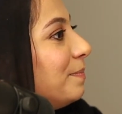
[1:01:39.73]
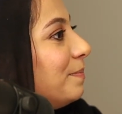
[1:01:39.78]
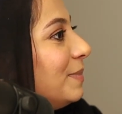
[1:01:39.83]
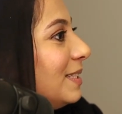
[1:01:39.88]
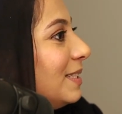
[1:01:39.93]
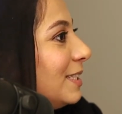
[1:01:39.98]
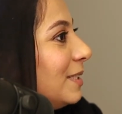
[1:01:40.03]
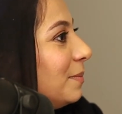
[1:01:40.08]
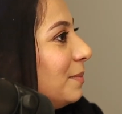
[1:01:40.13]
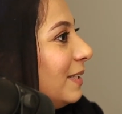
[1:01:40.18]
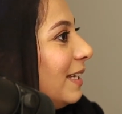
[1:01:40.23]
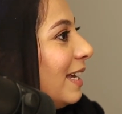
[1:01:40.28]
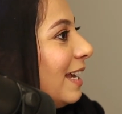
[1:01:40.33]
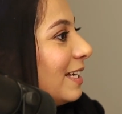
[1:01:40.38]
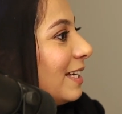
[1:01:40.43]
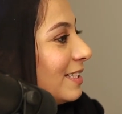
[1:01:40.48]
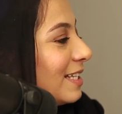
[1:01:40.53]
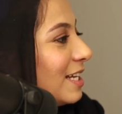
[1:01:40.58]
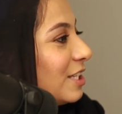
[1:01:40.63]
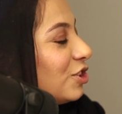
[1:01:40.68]

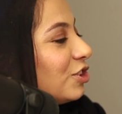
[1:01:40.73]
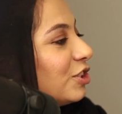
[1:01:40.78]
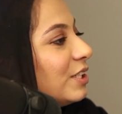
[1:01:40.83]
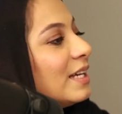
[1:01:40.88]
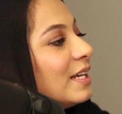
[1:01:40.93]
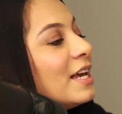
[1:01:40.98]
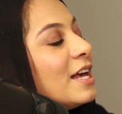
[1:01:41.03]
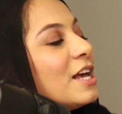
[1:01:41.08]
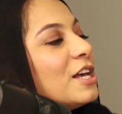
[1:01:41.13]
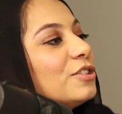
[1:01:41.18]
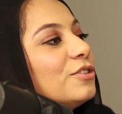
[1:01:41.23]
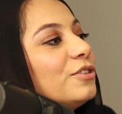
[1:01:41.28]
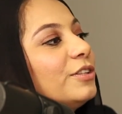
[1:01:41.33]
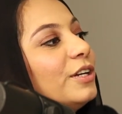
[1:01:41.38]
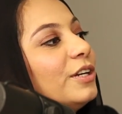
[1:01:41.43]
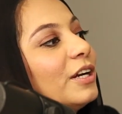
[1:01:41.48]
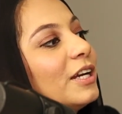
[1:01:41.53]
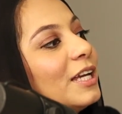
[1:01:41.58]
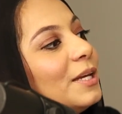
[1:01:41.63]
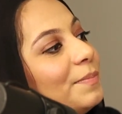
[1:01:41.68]
BCBA essentially. So
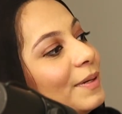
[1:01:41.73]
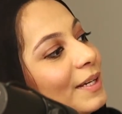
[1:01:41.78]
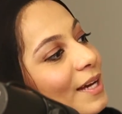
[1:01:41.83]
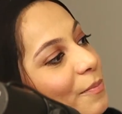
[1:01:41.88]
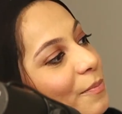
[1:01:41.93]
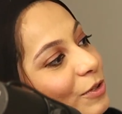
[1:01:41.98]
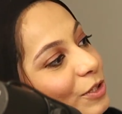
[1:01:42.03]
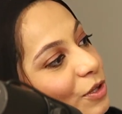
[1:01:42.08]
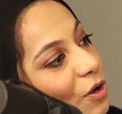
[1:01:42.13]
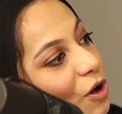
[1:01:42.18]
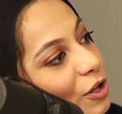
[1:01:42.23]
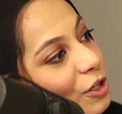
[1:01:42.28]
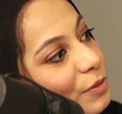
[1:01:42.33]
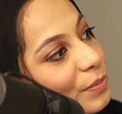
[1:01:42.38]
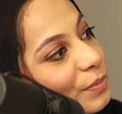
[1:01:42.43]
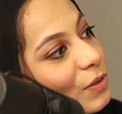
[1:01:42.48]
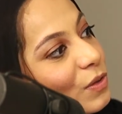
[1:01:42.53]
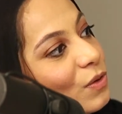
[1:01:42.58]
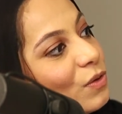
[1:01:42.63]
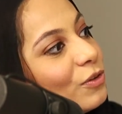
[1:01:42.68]
they're keeping up with all the
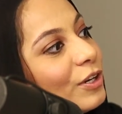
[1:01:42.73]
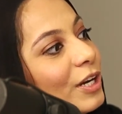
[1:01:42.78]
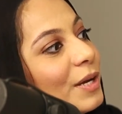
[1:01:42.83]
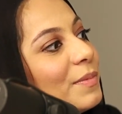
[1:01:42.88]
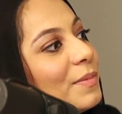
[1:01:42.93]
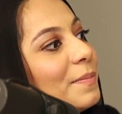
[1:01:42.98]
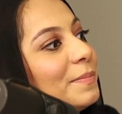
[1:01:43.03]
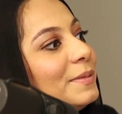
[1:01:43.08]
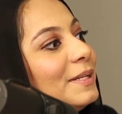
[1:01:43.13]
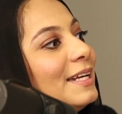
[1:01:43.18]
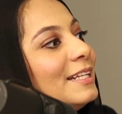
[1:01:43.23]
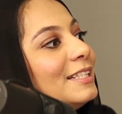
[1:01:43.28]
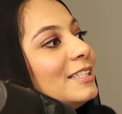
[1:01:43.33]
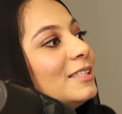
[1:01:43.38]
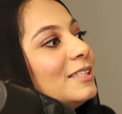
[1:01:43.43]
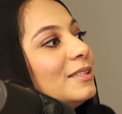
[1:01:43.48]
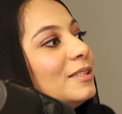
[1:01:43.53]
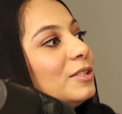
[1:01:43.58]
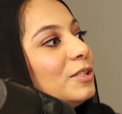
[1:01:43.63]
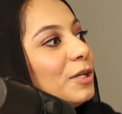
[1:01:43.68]
program
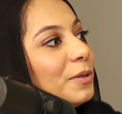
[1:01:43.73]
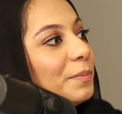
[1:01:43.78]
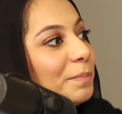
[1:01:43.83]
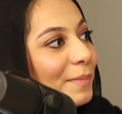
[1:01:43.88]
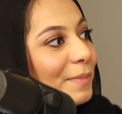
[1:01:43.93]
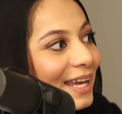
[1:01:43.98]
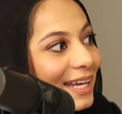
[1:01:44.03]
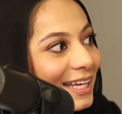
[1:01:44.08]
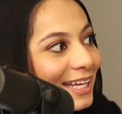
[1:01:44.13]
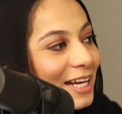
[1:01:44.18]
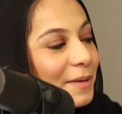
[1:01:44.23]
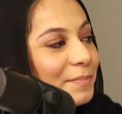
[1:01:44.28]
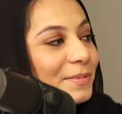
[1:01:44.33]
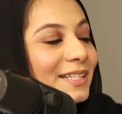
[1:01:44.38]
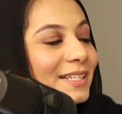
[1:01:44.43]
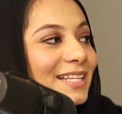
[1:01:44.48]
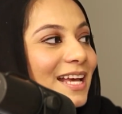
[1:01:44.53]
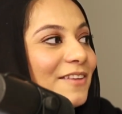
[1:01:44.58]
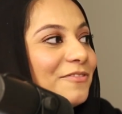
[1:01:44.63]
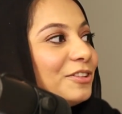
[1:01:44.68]
updates. They're making
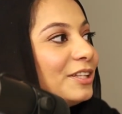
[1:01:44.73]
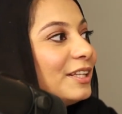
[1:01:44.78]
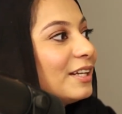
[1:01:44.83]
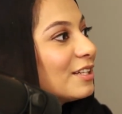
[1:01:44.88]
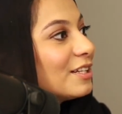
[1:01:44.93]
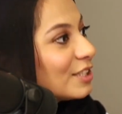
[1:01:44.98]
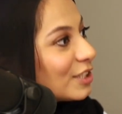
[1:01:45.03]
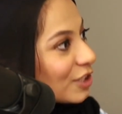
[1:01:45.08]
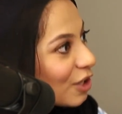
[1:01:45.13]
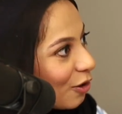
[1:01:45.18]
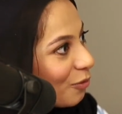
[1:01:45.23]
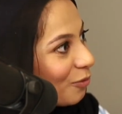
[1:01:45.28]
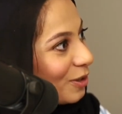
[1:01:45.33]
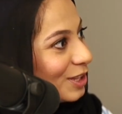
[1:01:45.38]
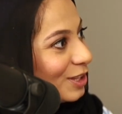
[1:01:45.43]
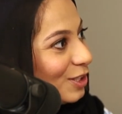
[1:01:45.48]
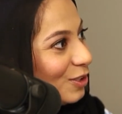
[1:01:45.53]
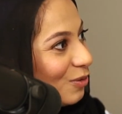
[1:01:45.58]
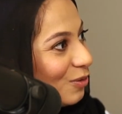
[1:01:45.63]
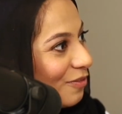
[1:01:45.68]
updates after they consult
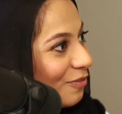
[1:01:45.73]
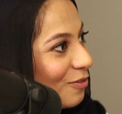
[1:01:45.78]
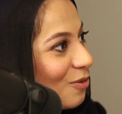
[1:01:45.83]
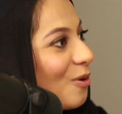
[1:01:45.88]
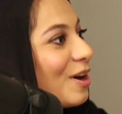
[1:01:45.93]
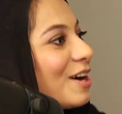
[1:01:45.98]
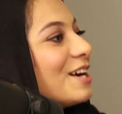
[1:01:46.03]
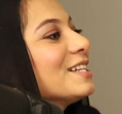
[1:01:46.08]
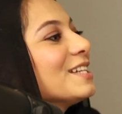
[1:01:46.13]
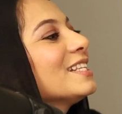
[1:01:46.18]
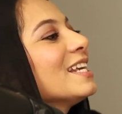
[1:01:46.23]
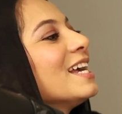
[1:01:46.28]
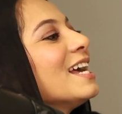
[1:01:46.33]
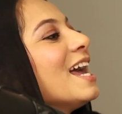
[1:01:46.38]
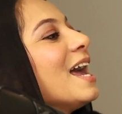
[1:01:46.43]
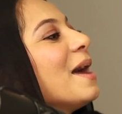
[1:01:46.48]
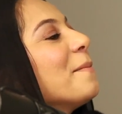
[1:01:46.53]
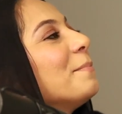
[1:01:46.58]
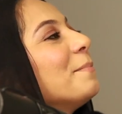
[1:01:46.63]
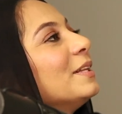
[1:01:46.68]
with you, of course.
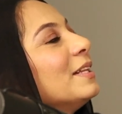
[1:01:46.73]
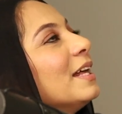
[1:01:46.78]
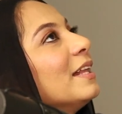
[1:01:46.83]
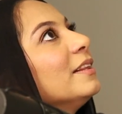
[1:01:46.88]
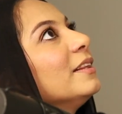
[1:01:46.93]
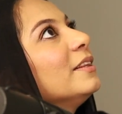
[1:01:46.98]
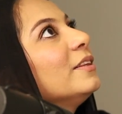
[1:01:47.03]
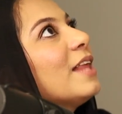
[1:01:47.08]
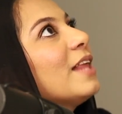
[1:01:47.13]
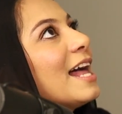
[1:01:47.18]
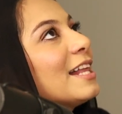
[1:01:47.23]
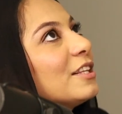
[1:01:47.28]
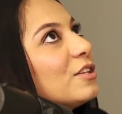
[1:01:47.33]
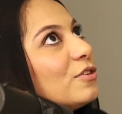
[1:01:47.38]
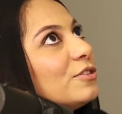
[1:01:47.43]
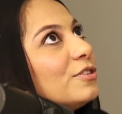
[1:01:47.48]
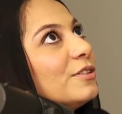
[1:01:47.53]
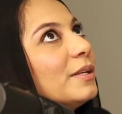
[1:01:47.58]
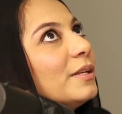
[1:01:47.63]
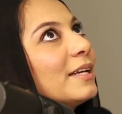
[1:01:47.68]
But then that's
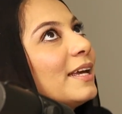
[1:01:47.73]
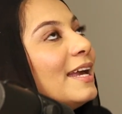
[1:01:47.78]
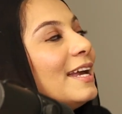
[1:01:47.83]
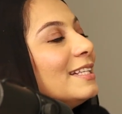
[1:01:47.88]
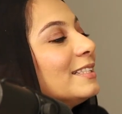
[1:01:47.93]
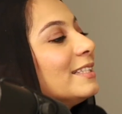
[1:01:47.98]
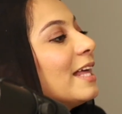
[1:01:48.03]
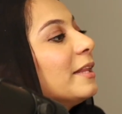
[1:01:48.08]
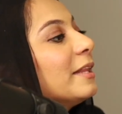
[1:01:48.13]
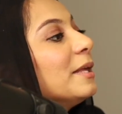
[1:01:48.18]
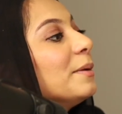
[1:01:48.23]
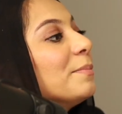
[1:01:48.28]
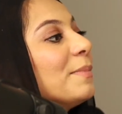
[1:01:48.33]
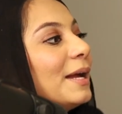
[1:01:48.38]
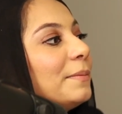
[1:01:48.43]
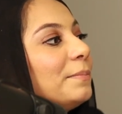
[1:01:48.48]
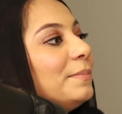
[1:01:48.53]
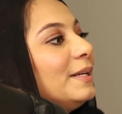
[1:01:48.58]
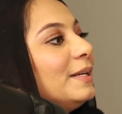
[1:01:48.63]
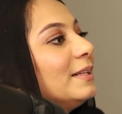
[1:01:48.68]
also the case that they
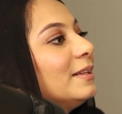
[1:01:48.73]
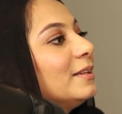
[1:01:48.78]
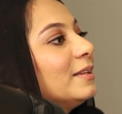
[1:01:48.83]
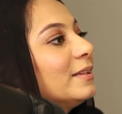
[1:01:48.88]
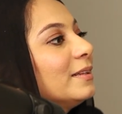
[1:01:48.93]
might be